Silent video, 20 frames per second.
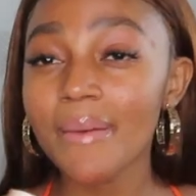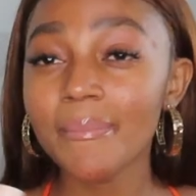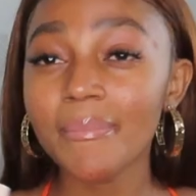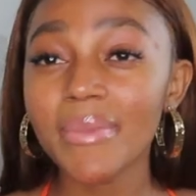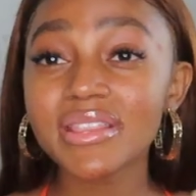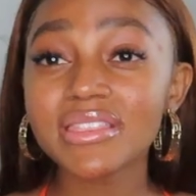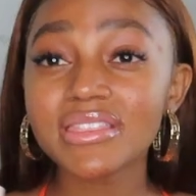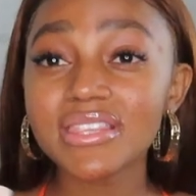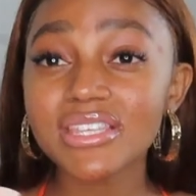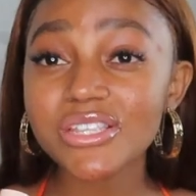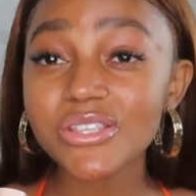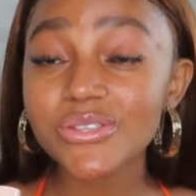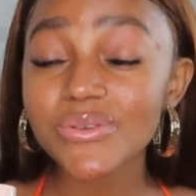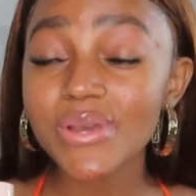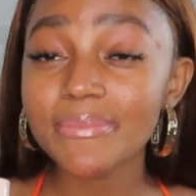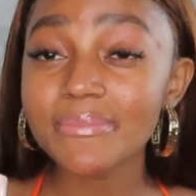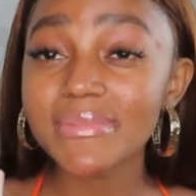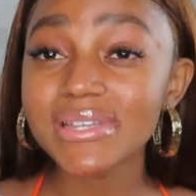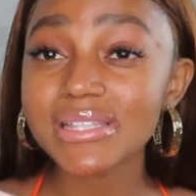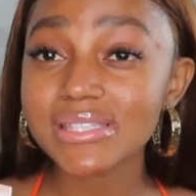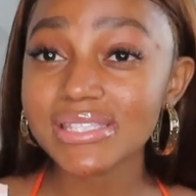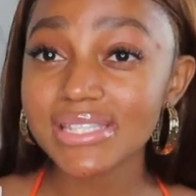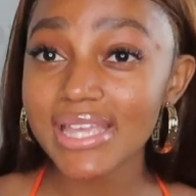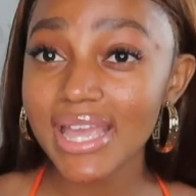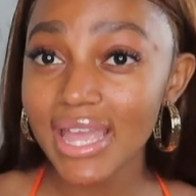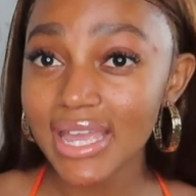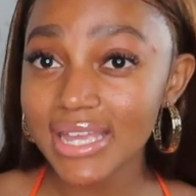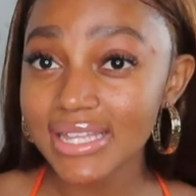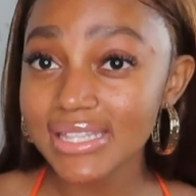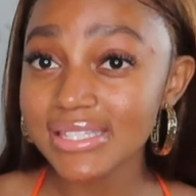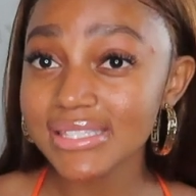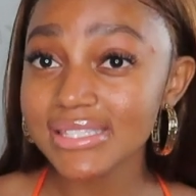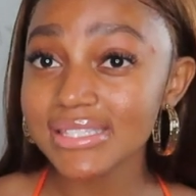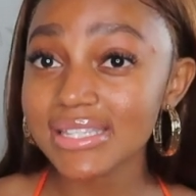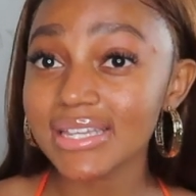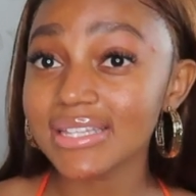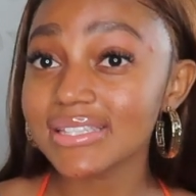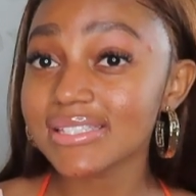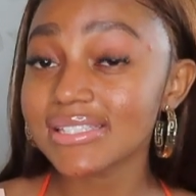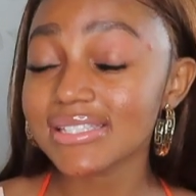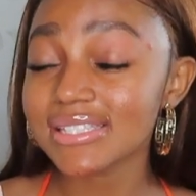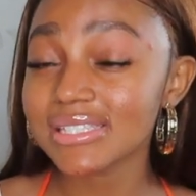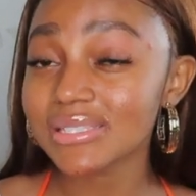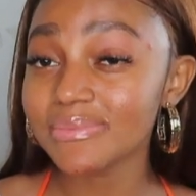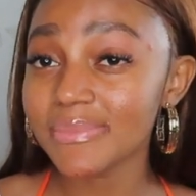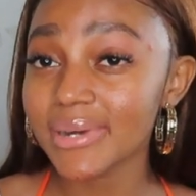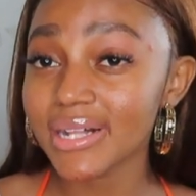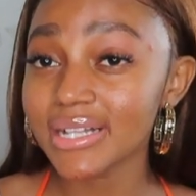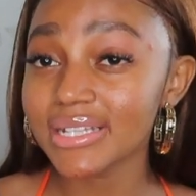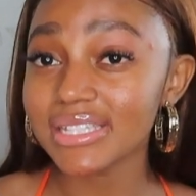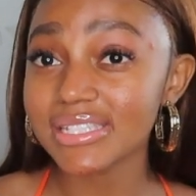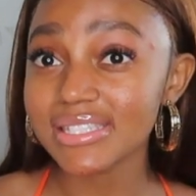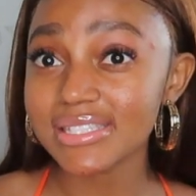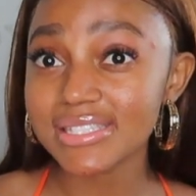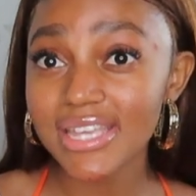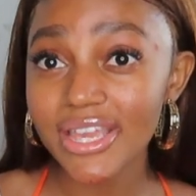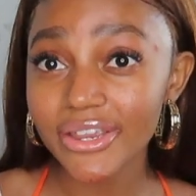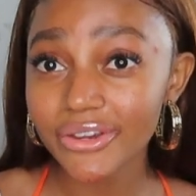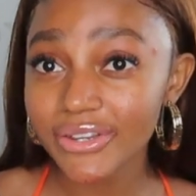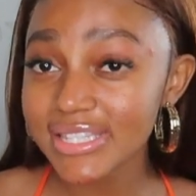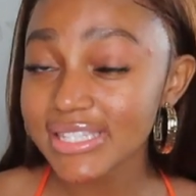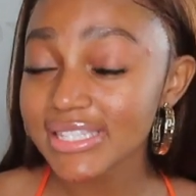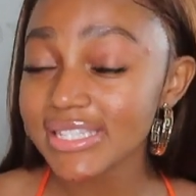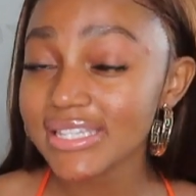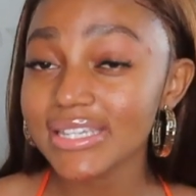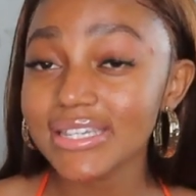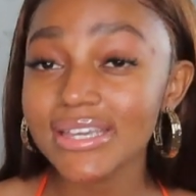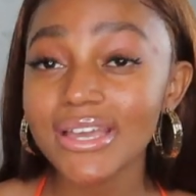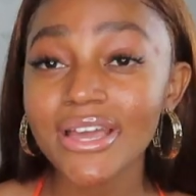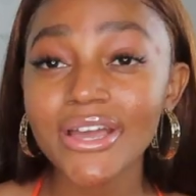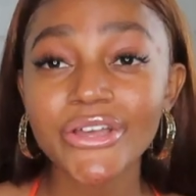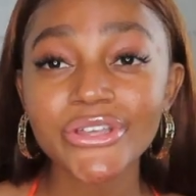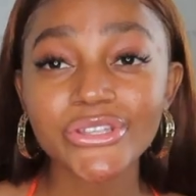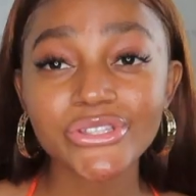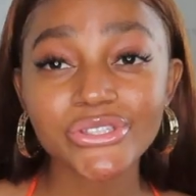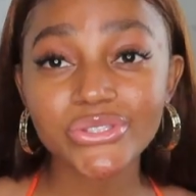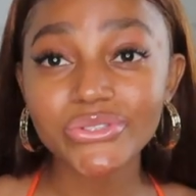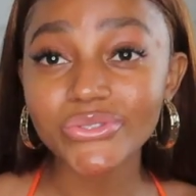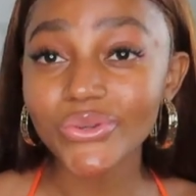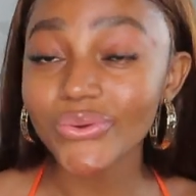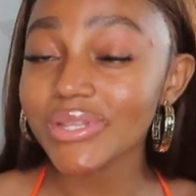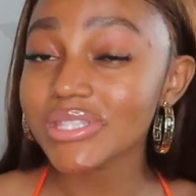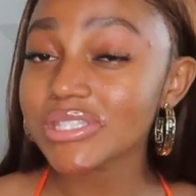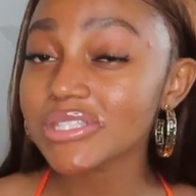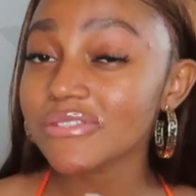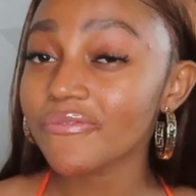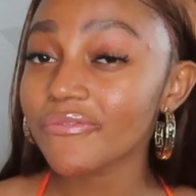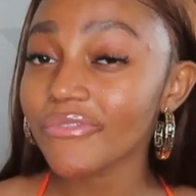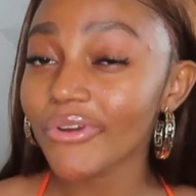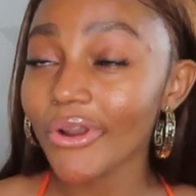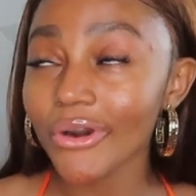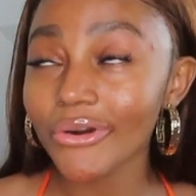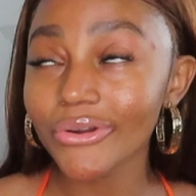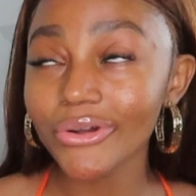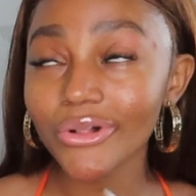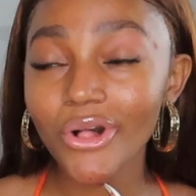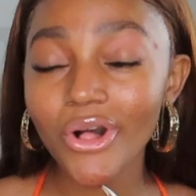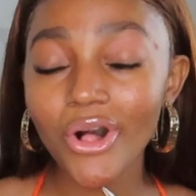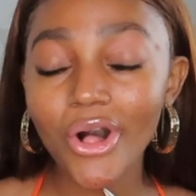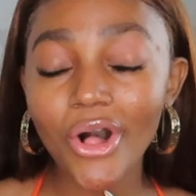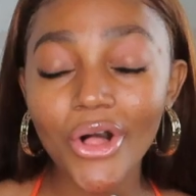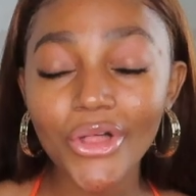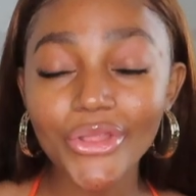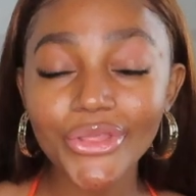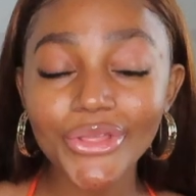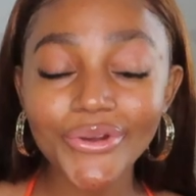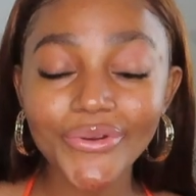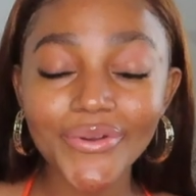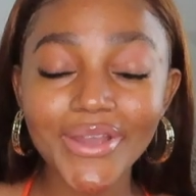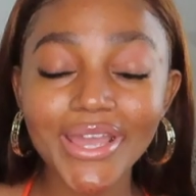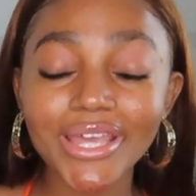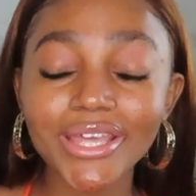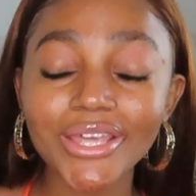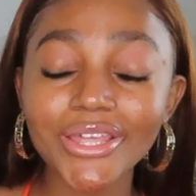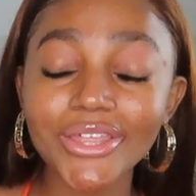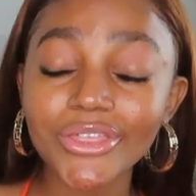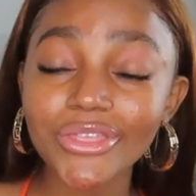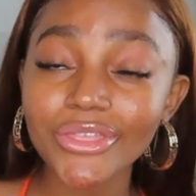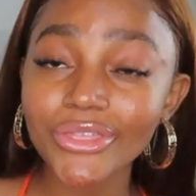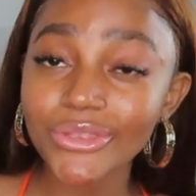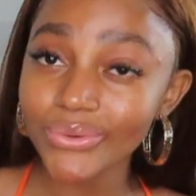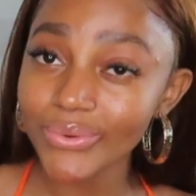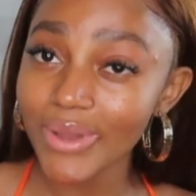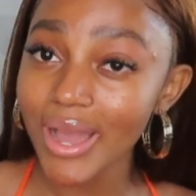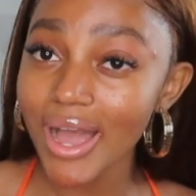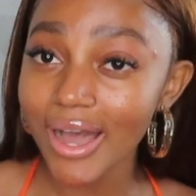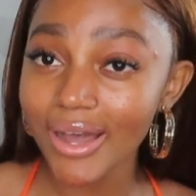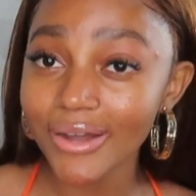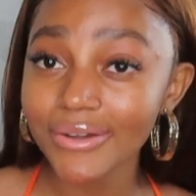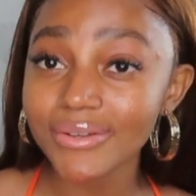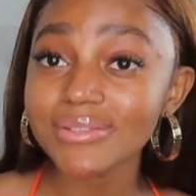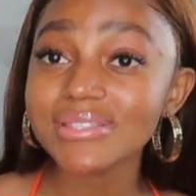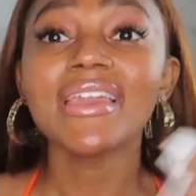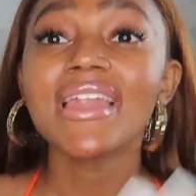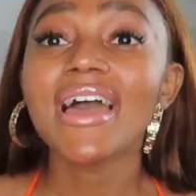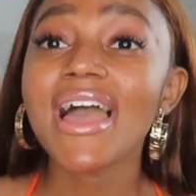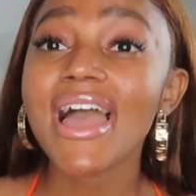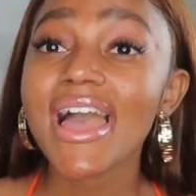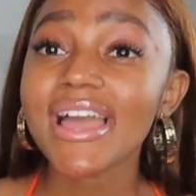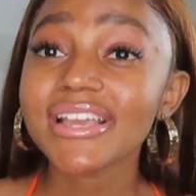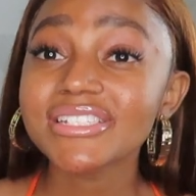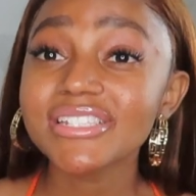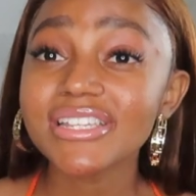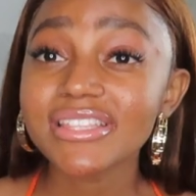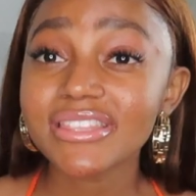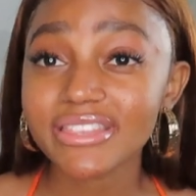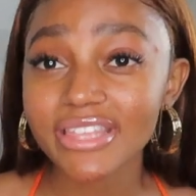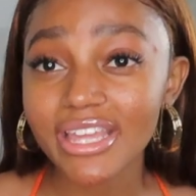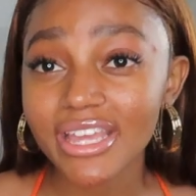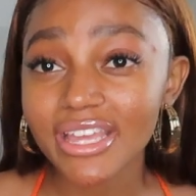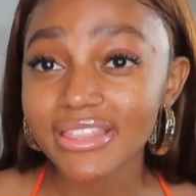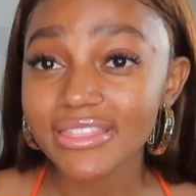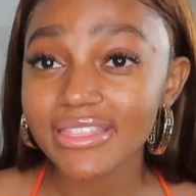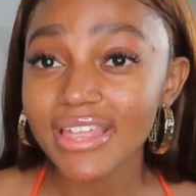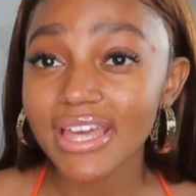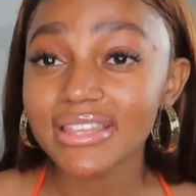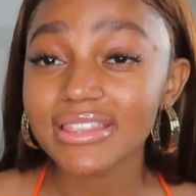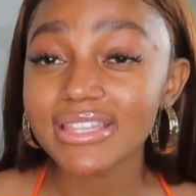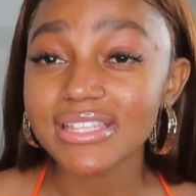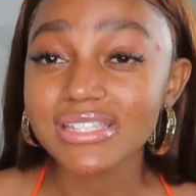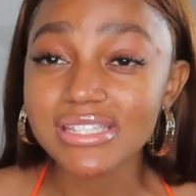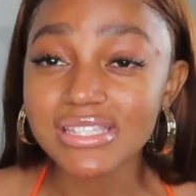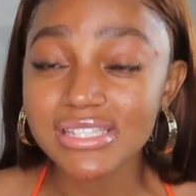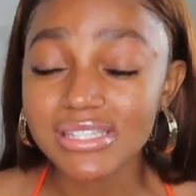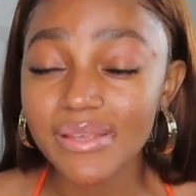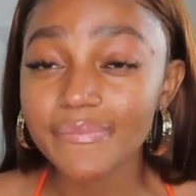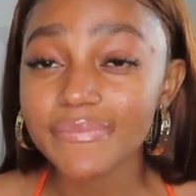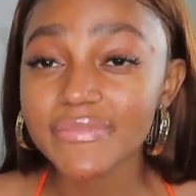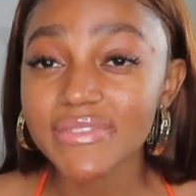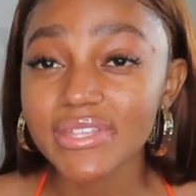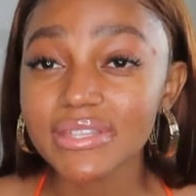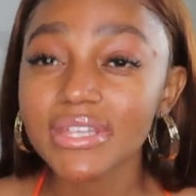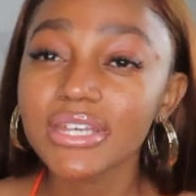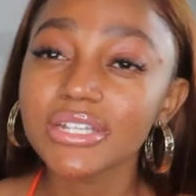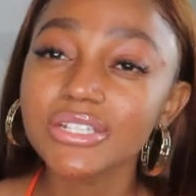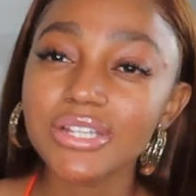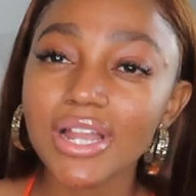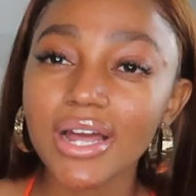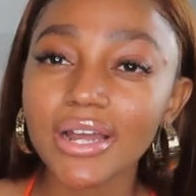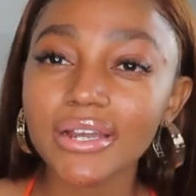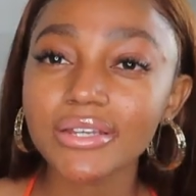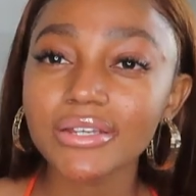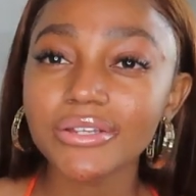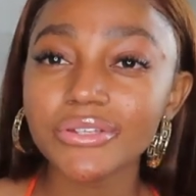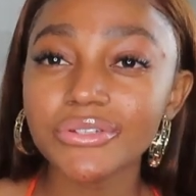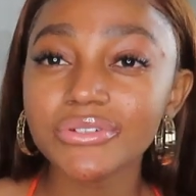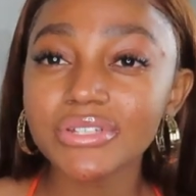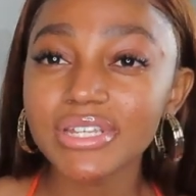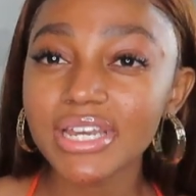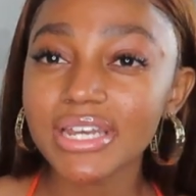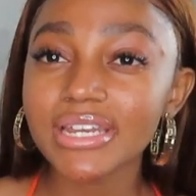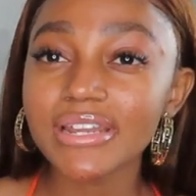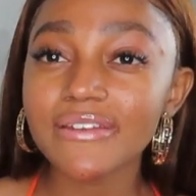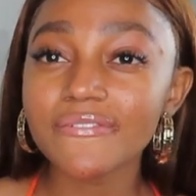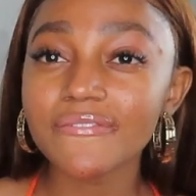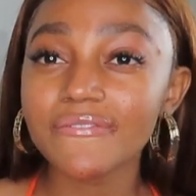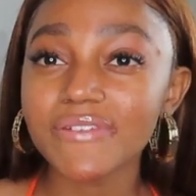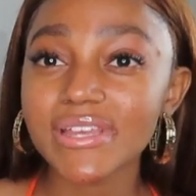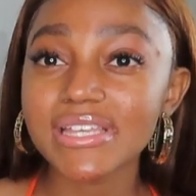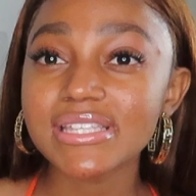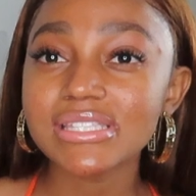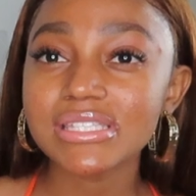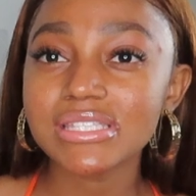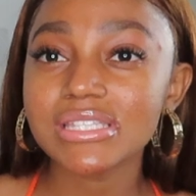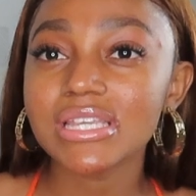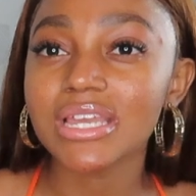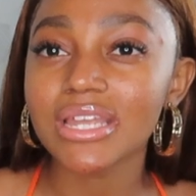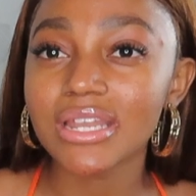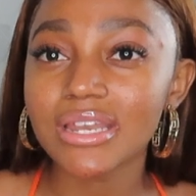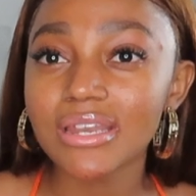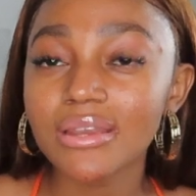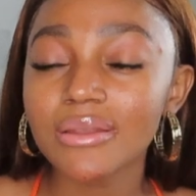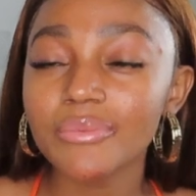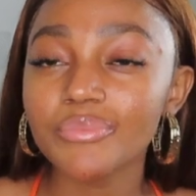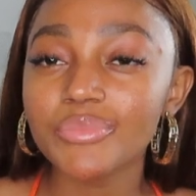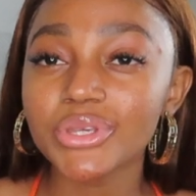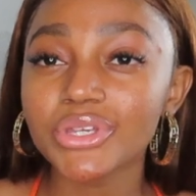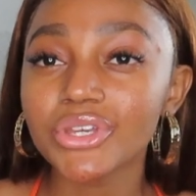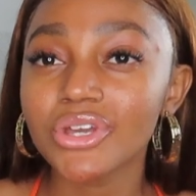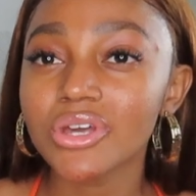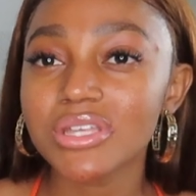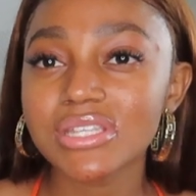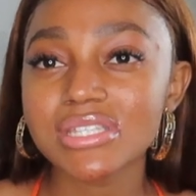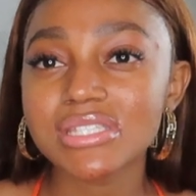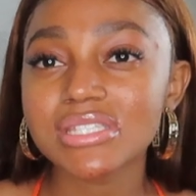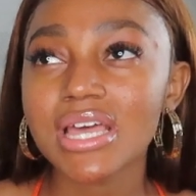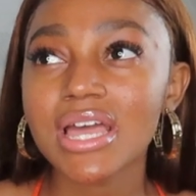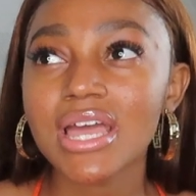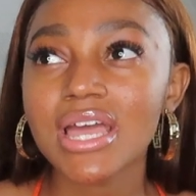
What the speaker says: But this one maintains its smell integrity, so it's floral all the way throughout. And I actually think that this is something that, like, you can invest in, because